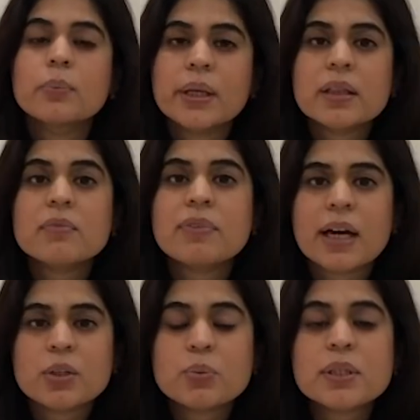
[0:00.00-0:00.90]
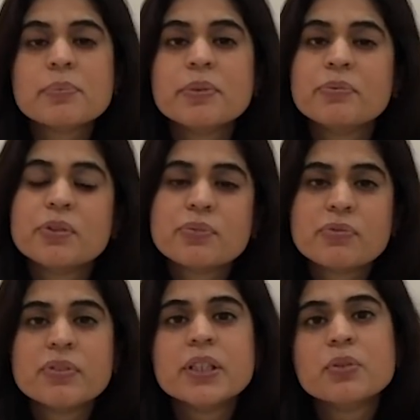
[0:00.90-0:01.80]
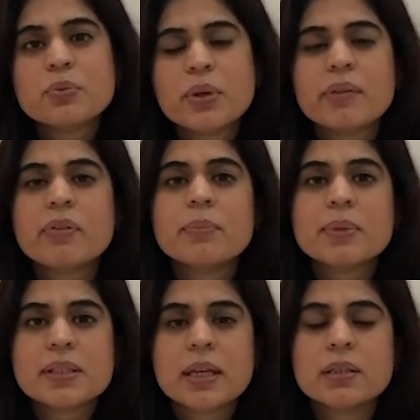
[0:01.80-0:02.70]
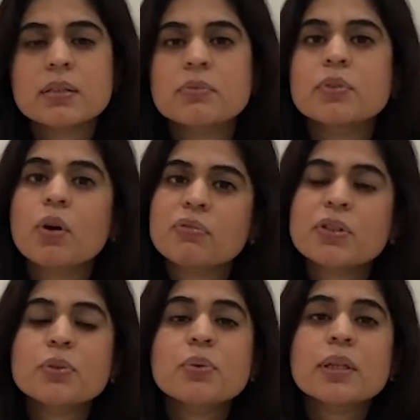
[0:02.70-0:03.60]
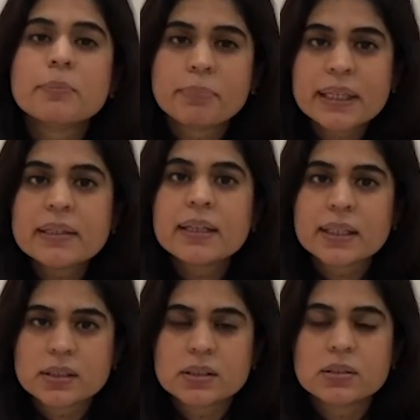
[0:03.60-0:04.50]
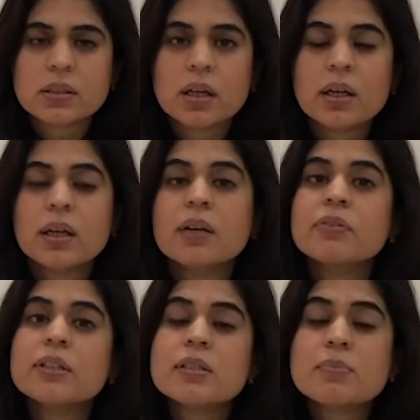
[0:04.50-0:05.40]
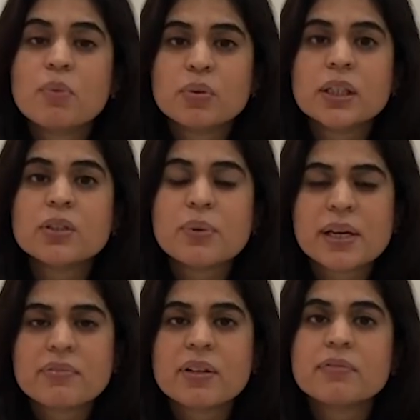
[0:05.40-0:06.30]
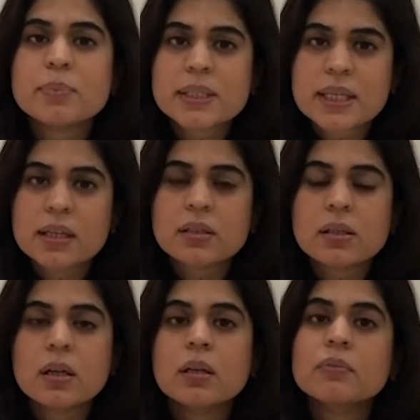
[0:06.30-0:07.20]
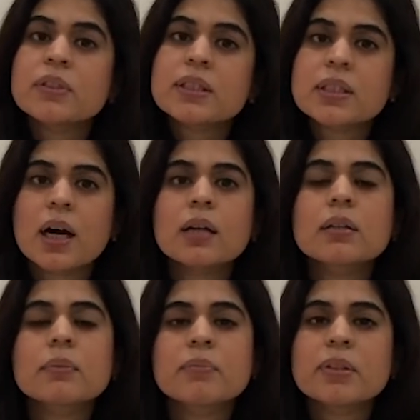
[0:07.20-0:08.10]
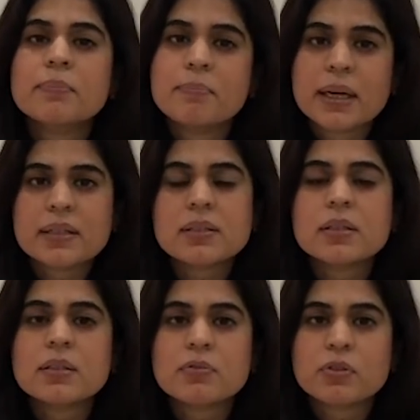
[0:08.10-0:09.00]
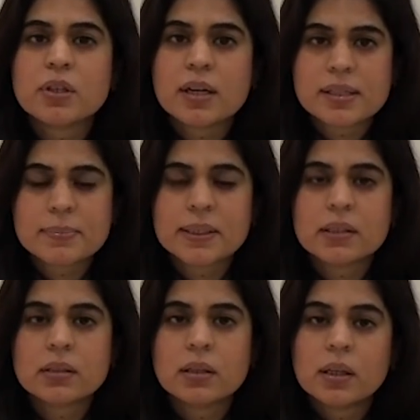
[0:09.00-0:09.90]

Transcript: When the value is between 15 to 25%, we often do a repeat test. If it is more than 25%, we start with medicines for the husband.